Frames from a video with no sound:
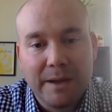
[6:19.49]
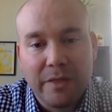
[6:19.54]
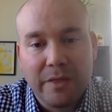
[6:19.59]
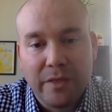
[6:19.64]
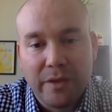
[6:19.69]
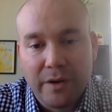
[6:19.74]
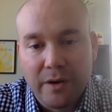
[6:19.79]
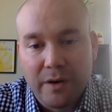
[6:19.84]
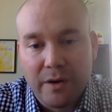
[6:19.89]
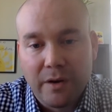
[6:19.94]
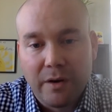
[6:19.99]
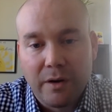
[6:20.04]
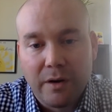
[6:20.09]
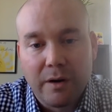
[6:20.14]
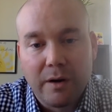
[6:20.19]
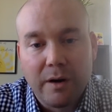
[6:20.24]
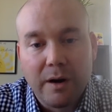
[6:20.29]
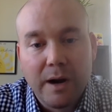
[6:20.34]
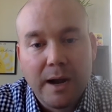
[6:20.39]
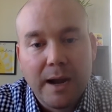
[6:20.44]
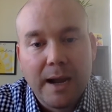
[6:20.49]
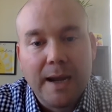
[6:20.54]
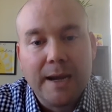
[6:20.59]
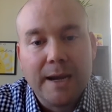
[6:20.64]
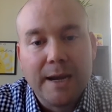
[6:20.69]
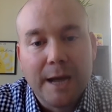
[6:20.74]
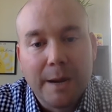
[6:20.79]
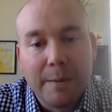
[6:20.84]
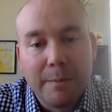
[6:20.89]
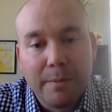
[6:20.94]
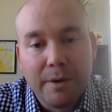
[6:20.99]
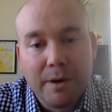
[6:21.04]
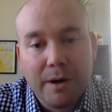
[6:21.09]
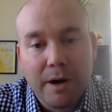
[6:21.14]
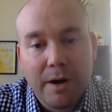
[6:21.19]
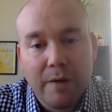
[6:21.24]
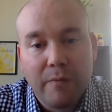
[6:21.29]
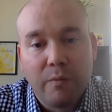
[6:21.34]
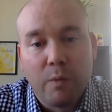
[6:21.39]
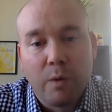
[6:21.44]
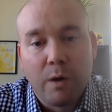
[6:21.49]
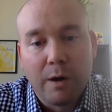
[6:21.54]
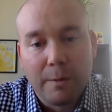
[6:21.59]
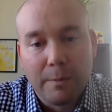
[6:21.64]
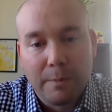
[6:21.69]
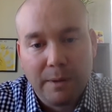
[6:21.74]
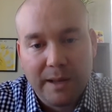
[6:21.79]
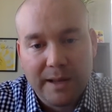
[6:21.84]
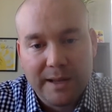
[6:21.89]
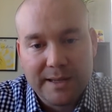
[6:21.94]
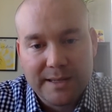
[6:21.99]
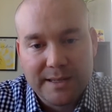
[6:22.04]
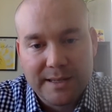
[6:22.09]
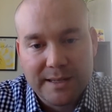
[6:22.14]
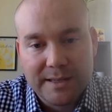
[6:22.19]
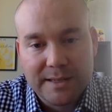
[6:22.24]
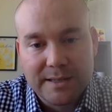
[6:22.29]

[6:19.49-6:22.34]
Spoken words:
there are a number of workplaces,